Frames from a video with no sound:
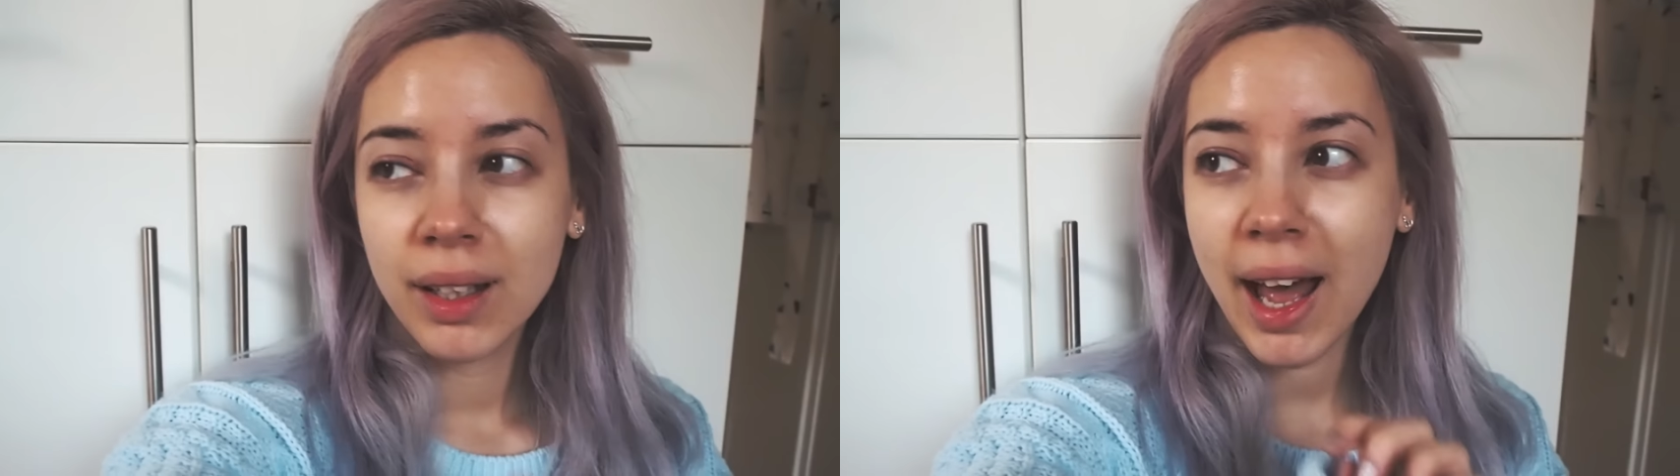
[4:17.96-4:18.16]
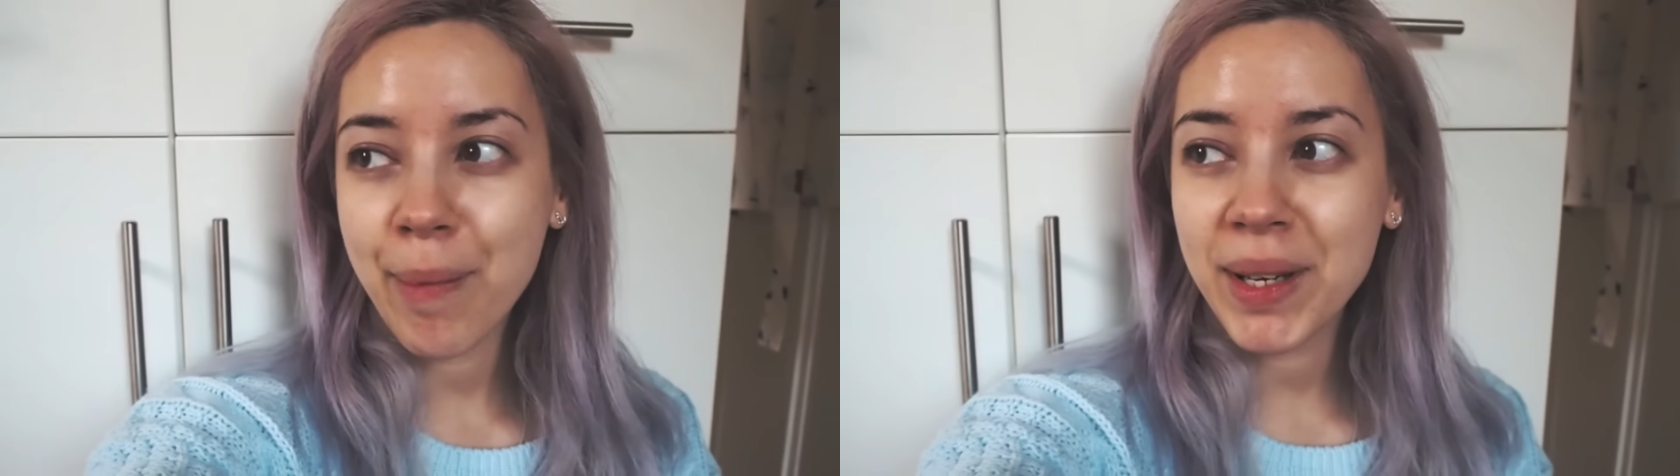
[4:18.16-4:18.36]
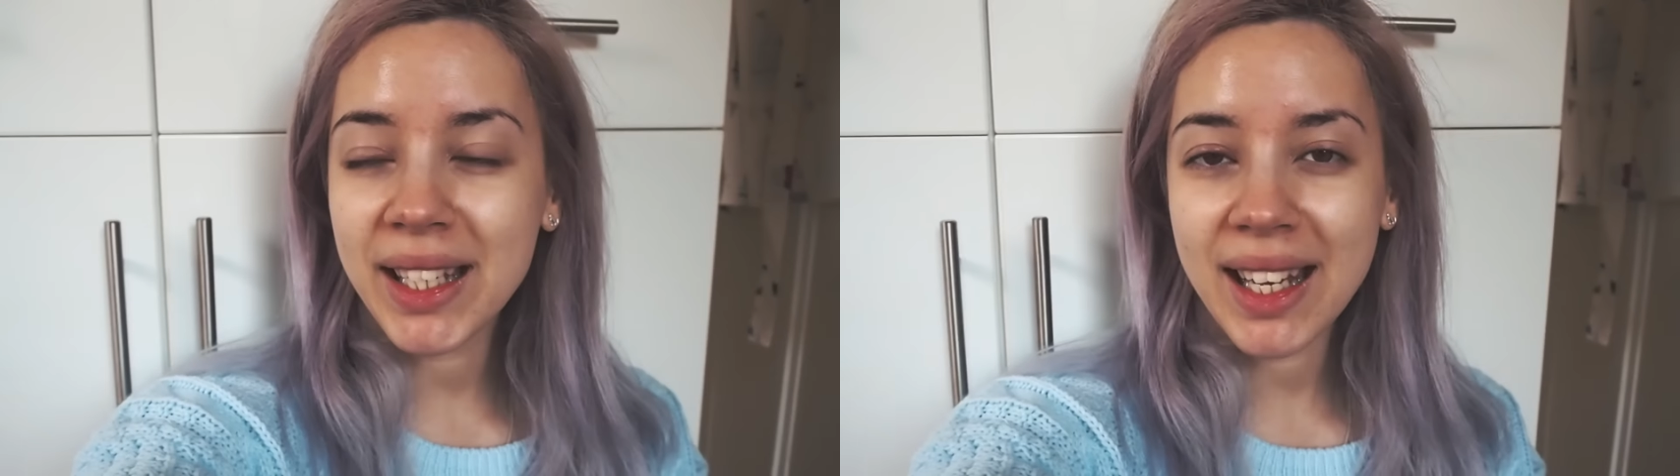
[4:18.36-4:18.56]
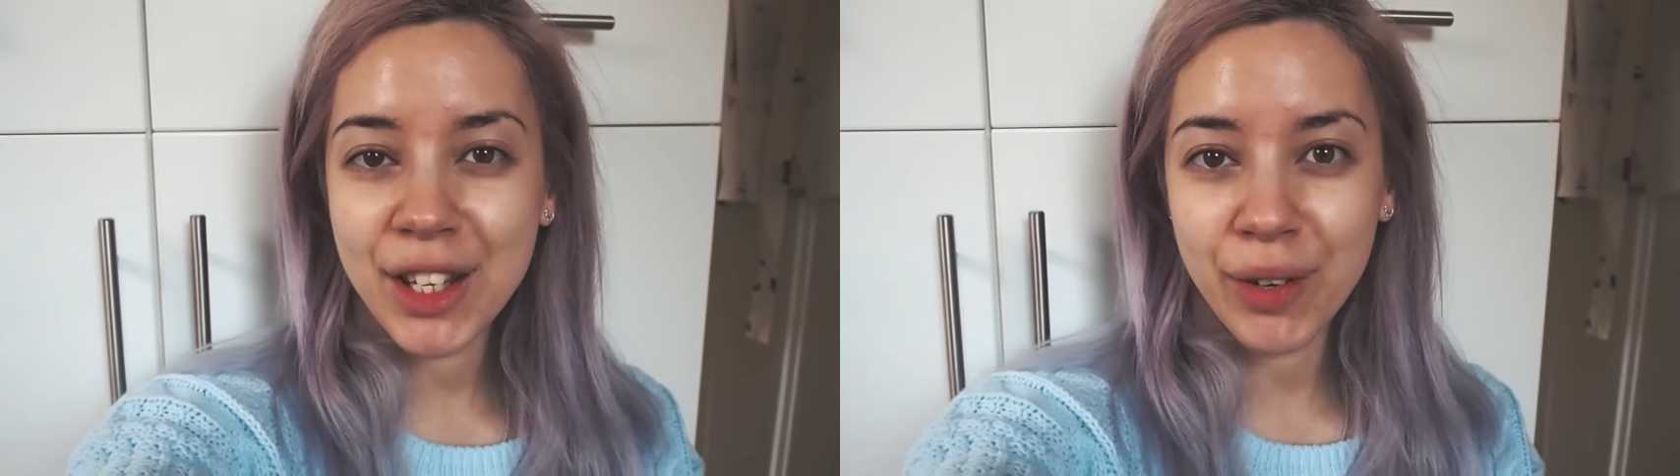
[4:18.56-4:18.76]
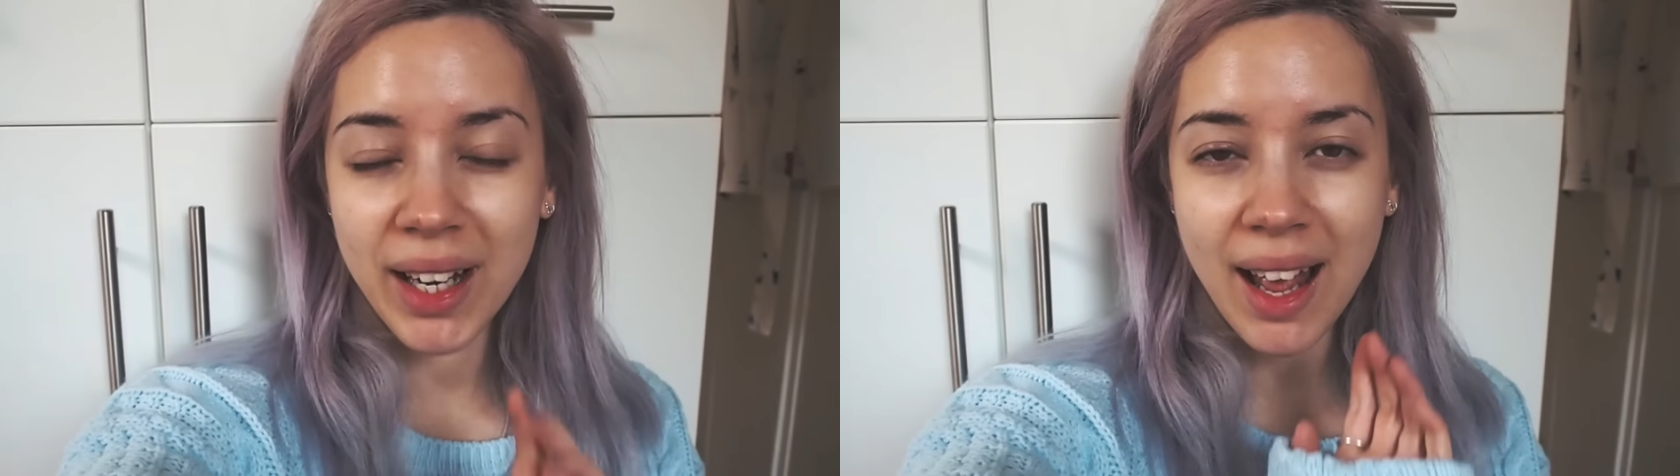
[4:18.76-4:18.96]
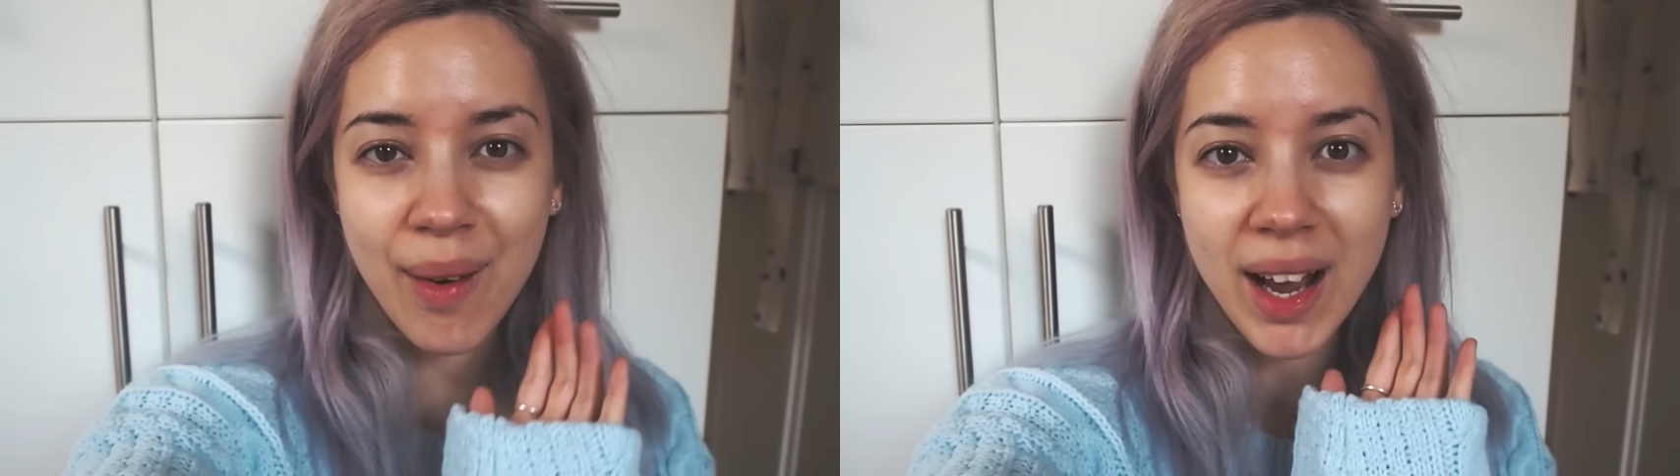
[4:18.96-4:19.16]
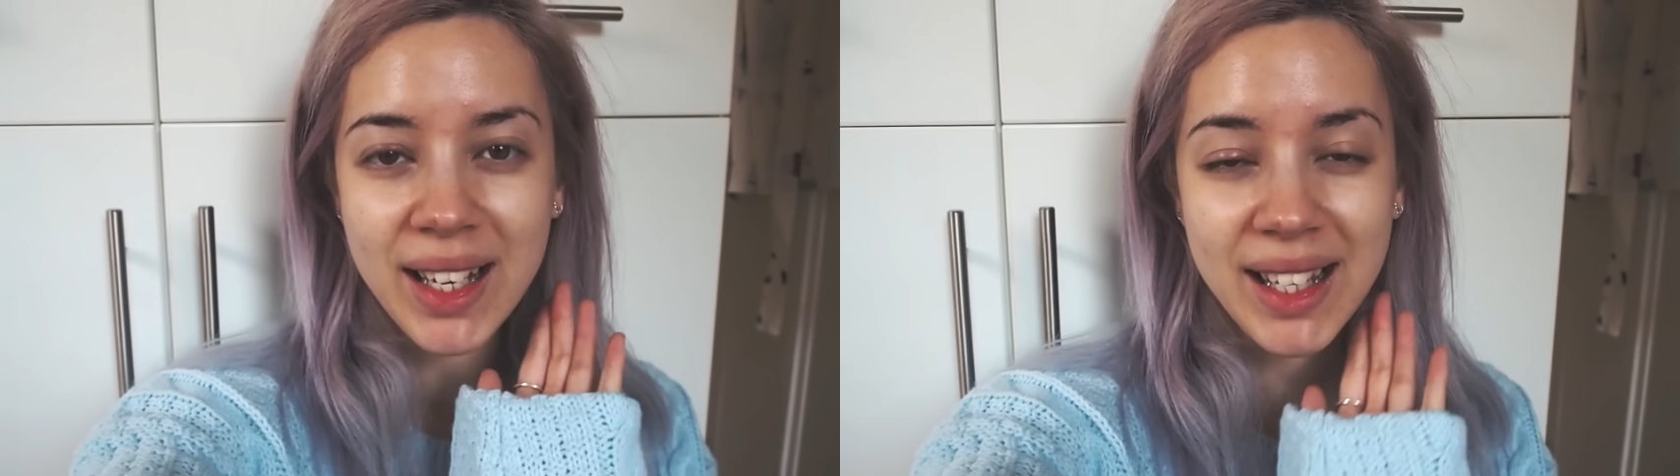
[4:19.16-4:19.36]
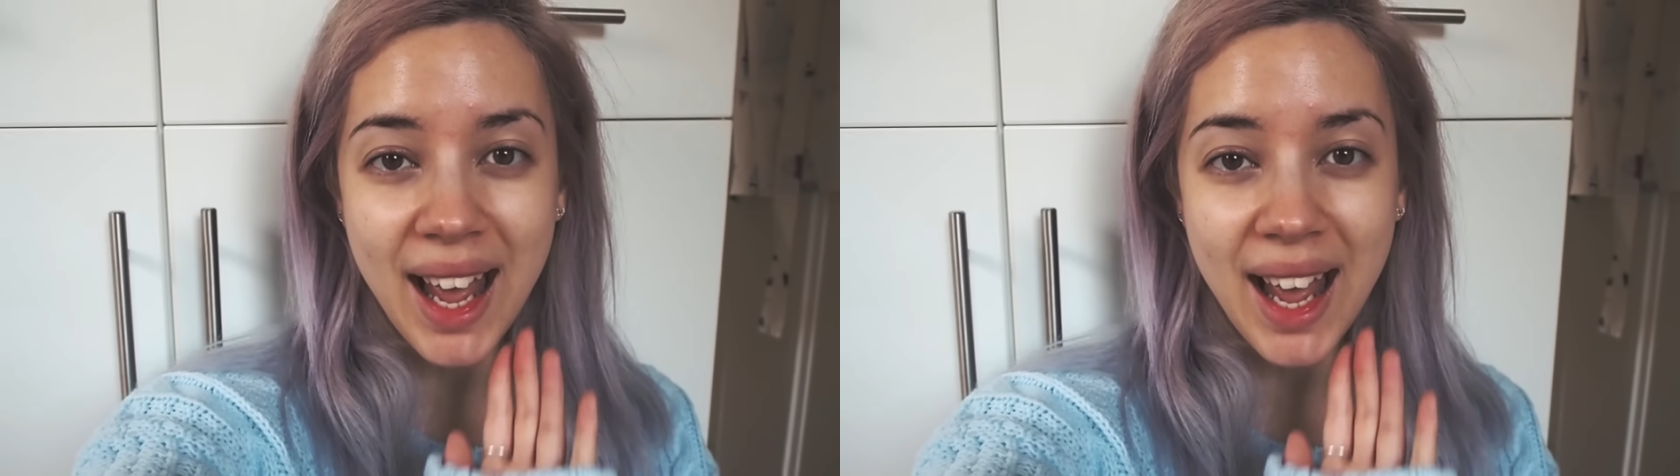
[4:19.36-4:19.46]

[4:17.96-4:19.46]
Happy tears right now. I just